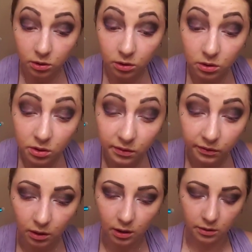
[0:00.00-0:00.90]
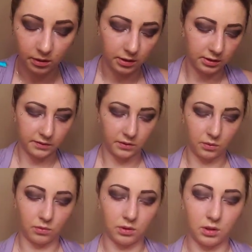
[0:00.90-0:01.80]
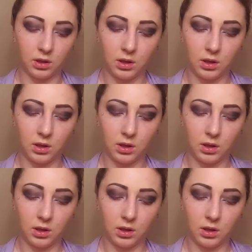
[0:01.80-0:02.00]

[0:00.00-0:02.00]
You can use it for other things if you want.